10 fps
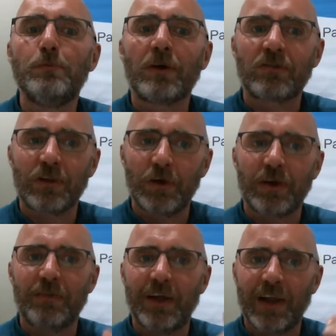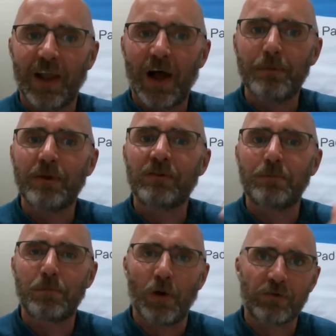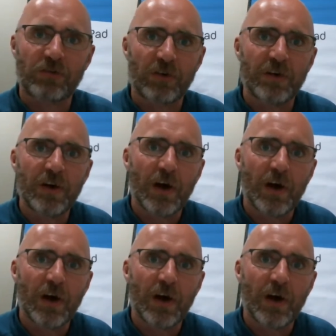must look at the alignment and posture